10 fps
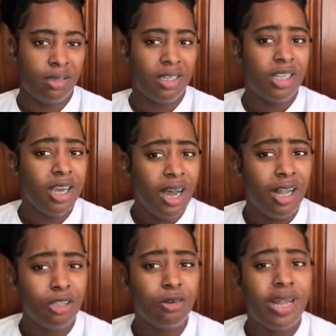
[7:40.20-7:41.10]
You
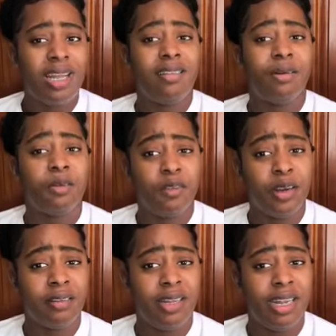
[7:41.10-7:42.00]
all know that it's a
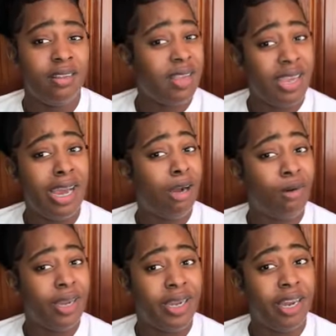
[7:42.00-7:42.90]
reverse lane, so you can't go
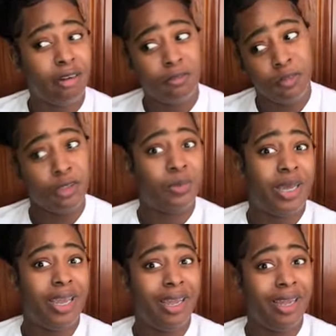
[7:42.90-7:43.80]
in there front
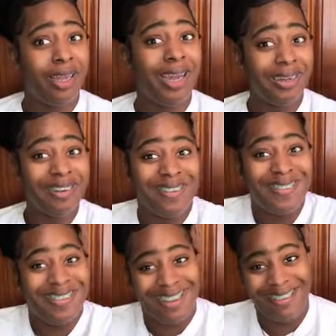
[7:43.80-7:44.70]
way. I
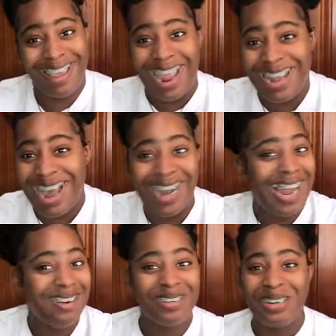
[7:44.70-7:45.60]
just saying that, I
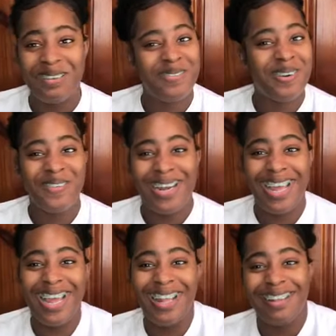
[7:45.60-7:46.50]
don't know if
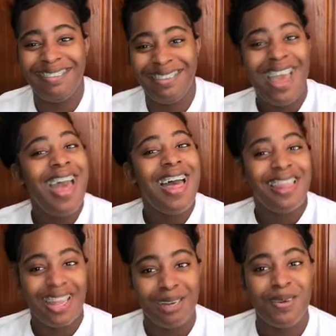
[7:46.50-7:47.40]
nobody else
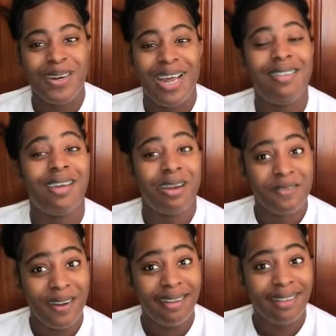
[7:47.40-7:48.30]
thought about that. It's a
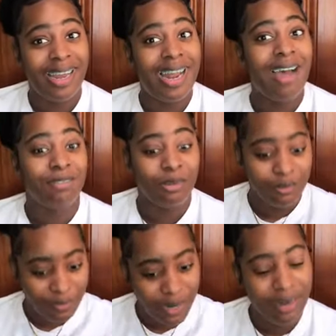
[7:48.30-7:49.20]
reverse lane, you have to
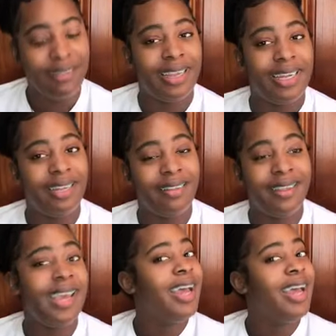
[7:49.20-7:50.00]
reverse in it.